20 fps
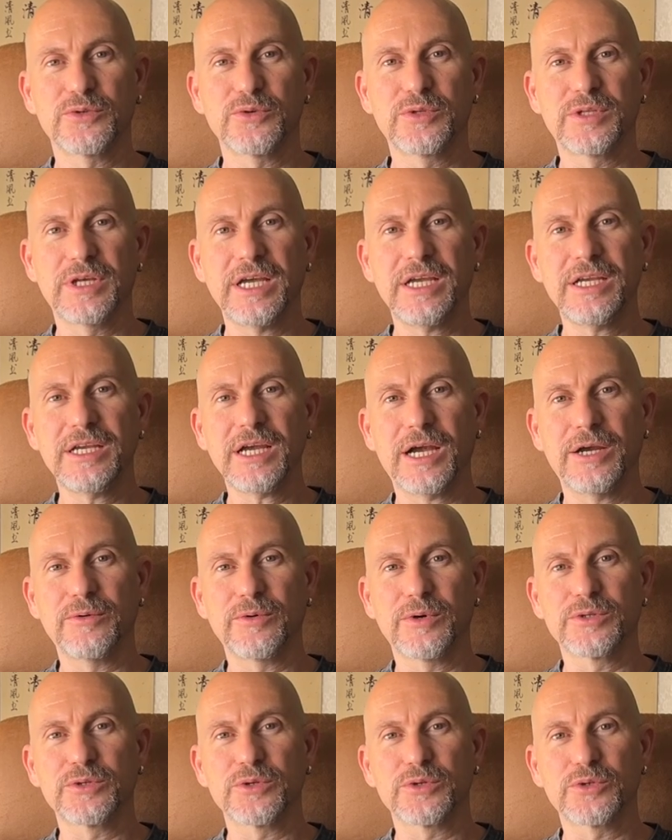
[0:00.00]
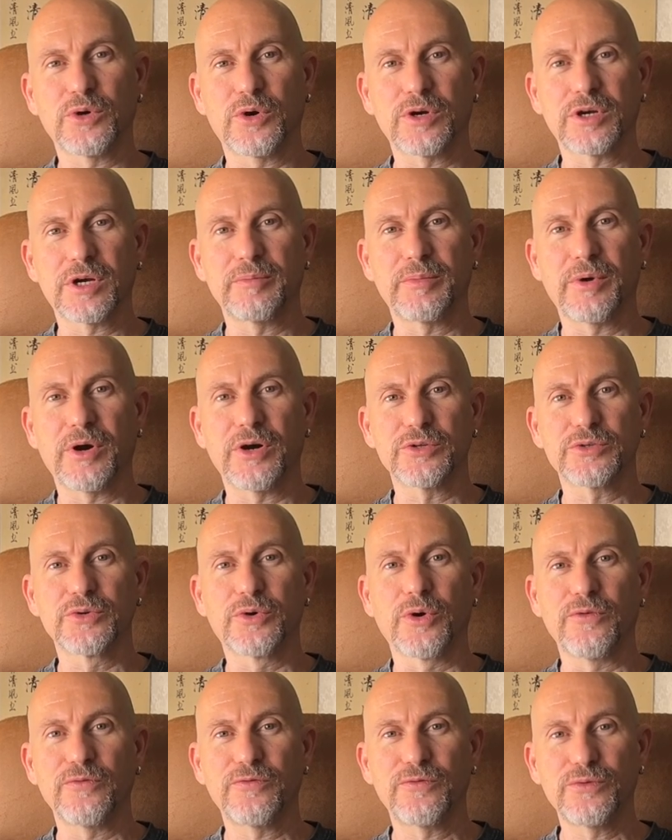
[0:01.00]
Today I want to talk about
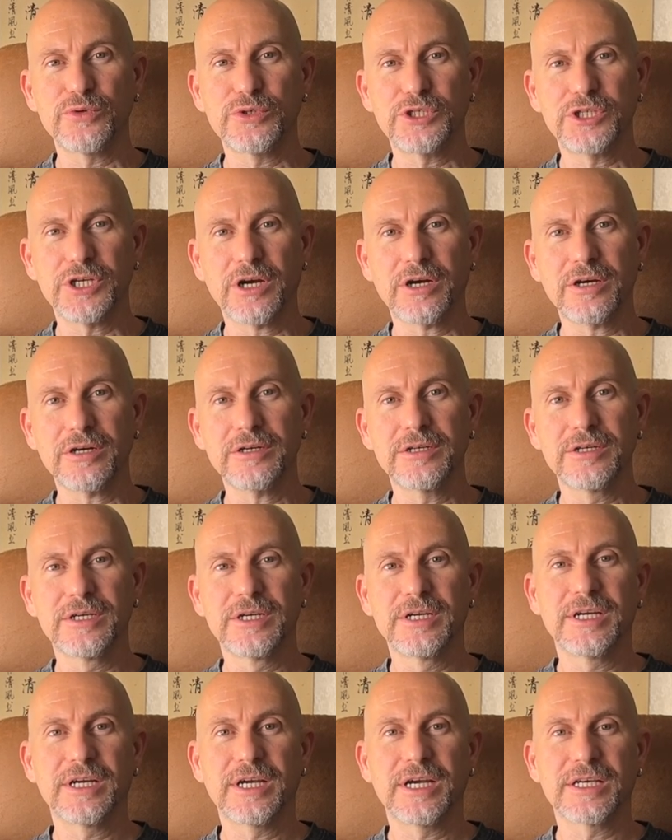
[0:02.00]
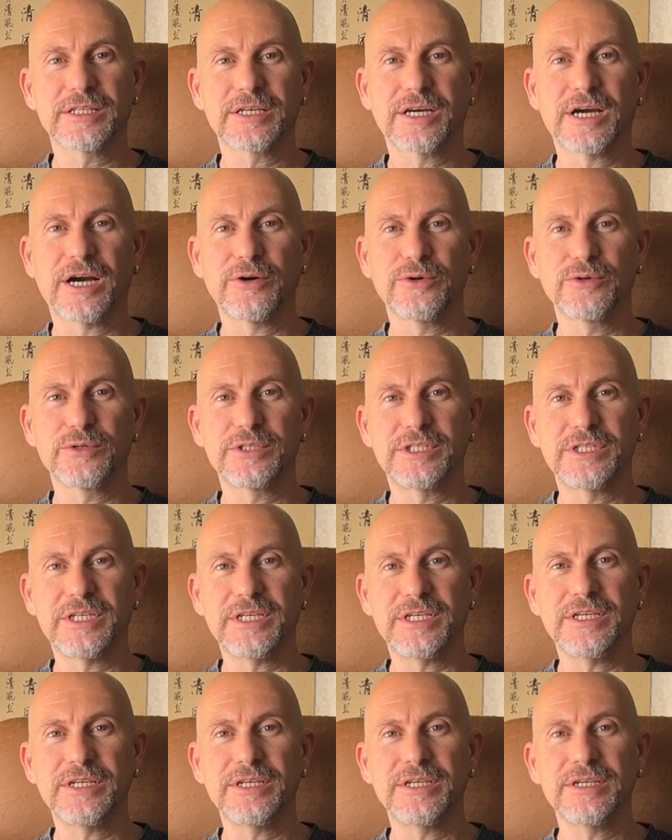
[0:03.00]
Gong and how
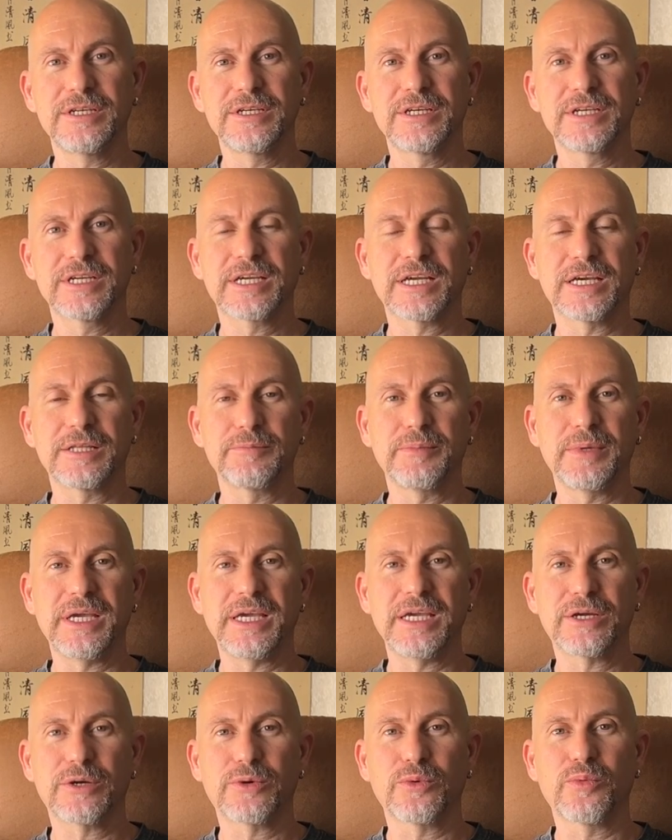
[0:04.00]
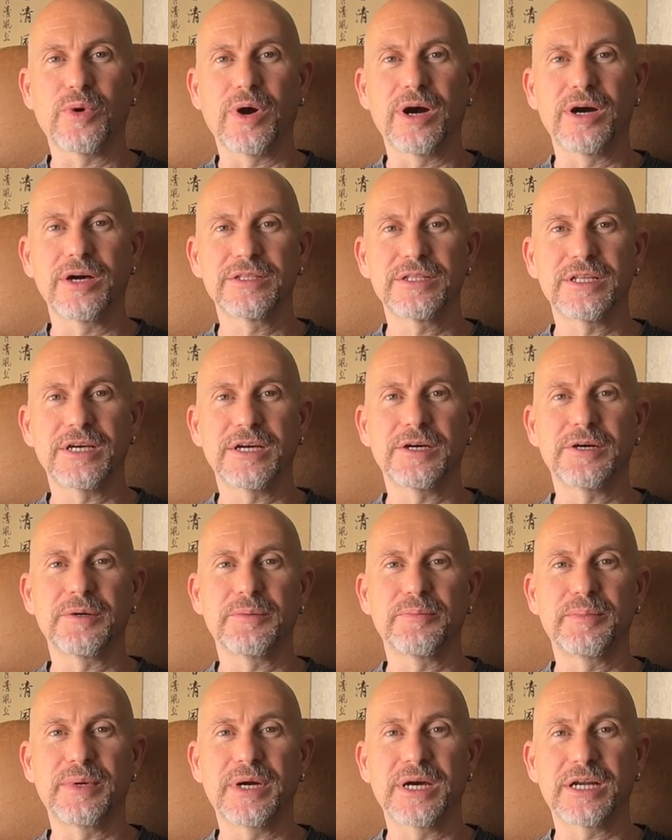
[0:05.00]
tea can make one a
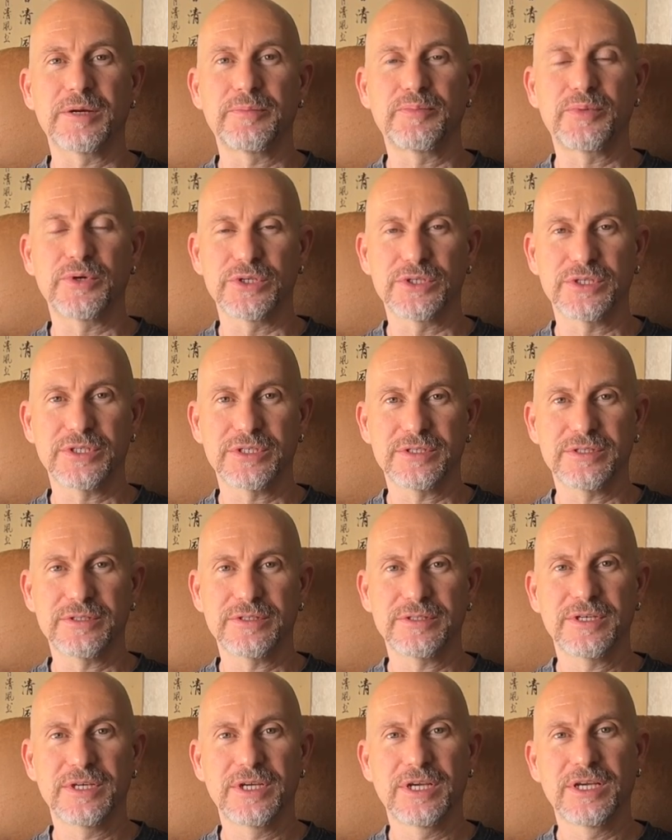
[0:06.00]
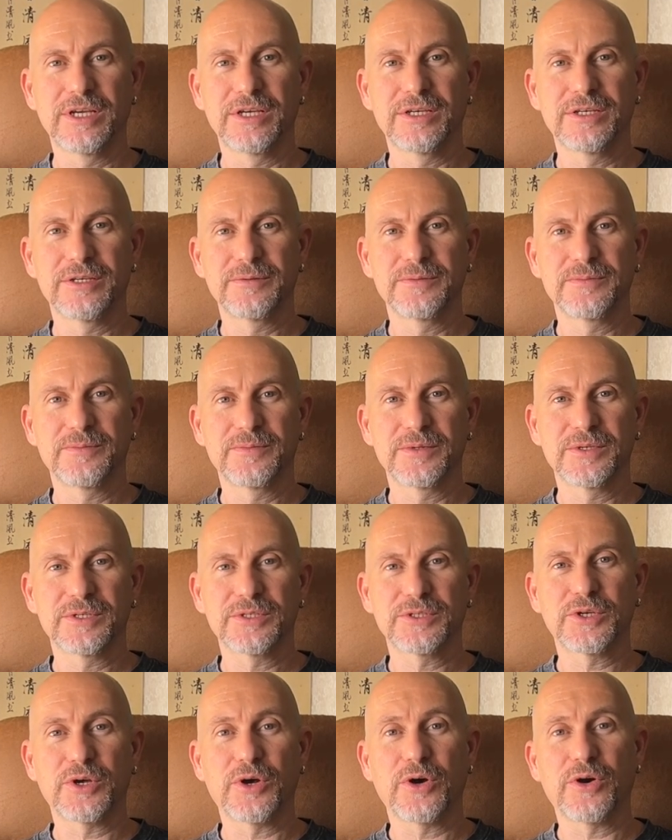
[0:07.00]
better person.
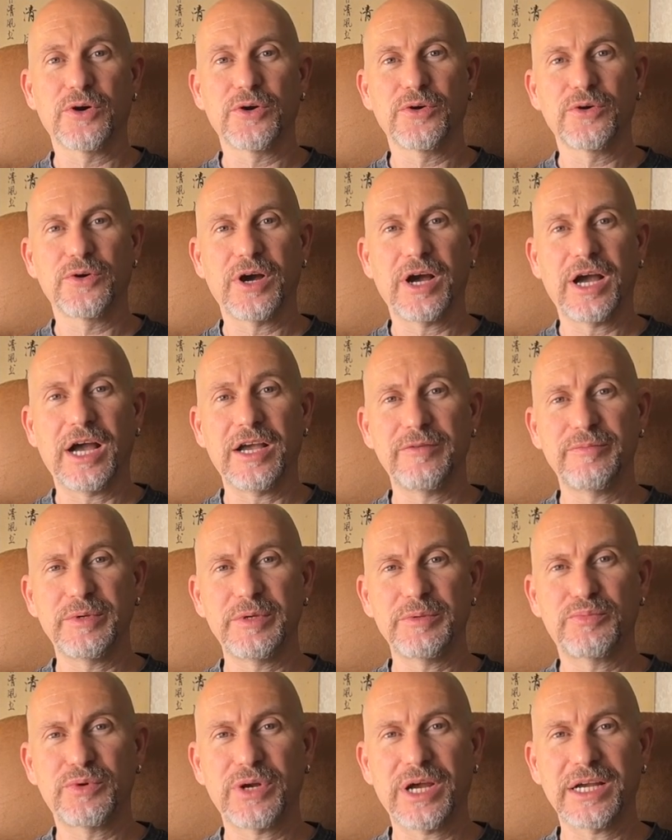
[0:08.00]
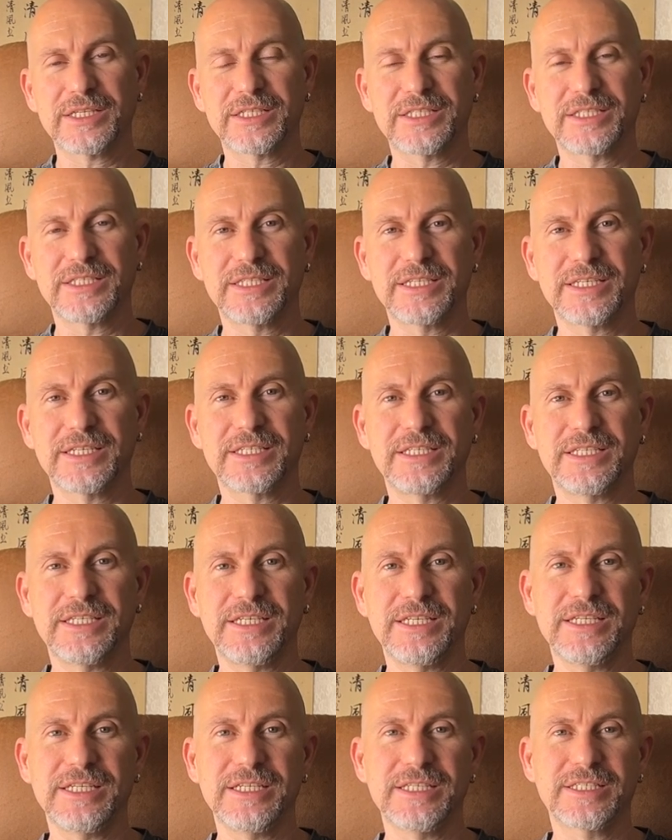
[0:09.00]
So, I've been practicing
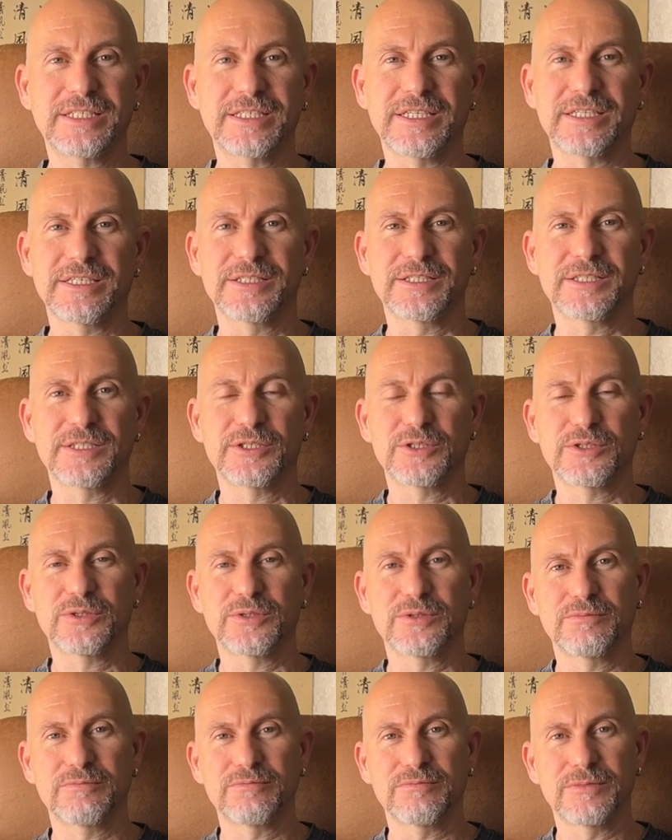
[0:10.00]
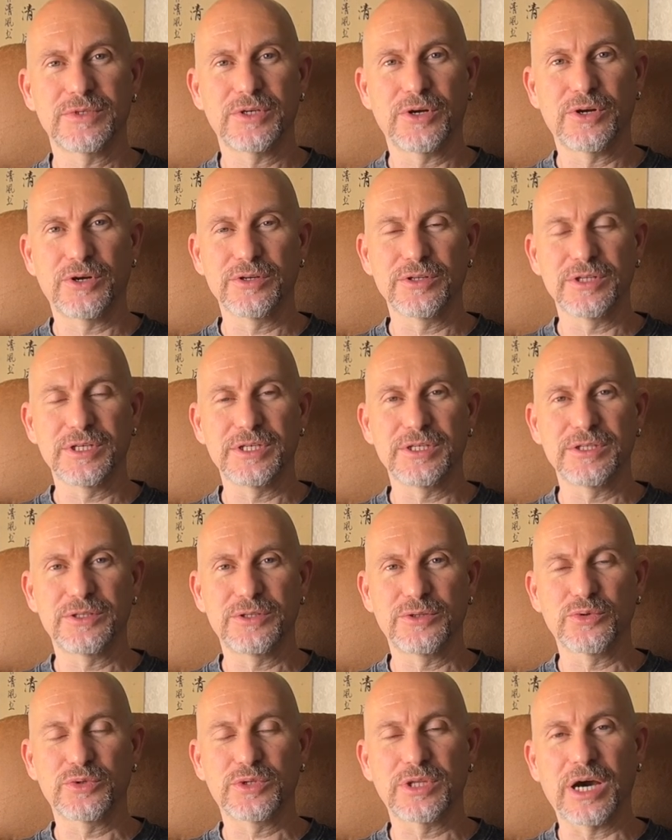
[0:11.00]
tea since early
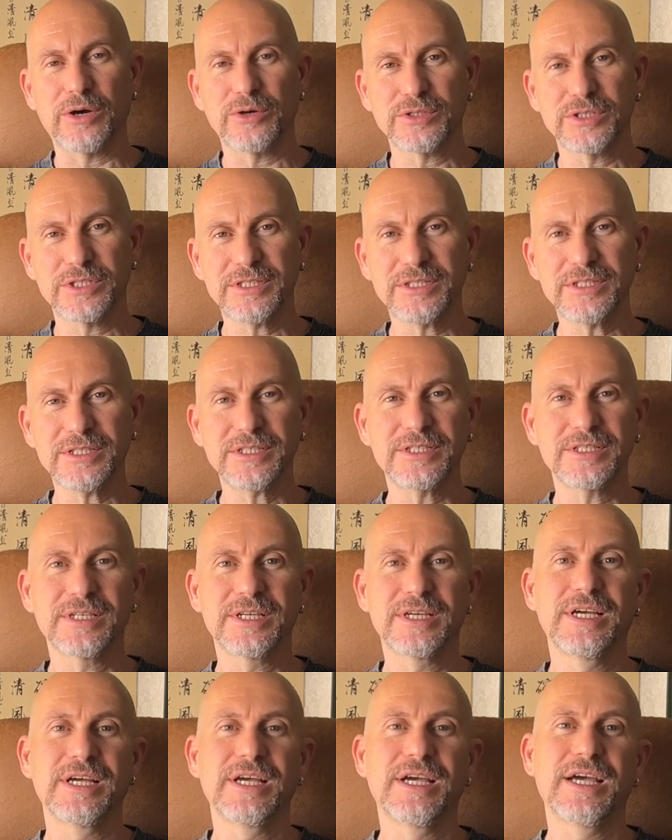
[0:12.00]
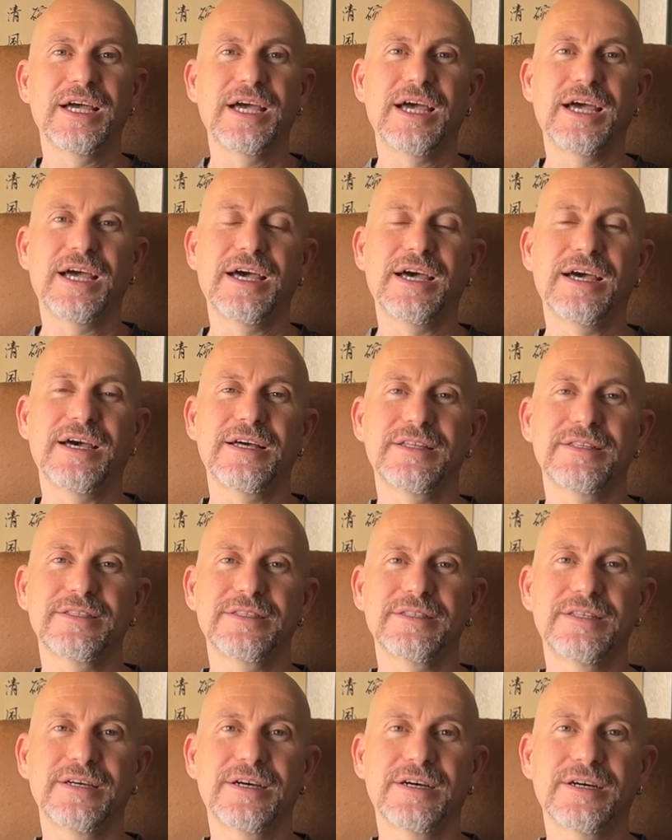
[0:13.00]
2000s,
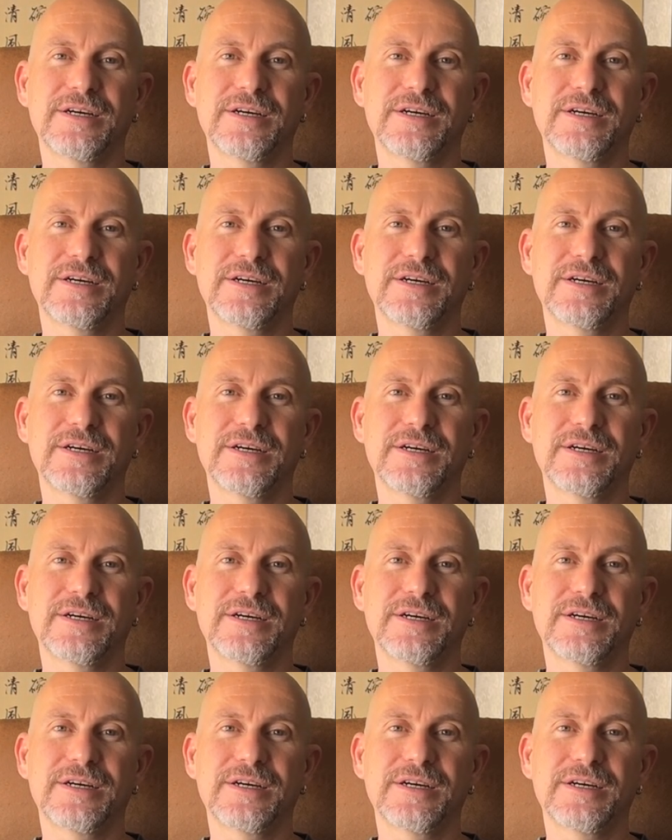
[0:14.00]
and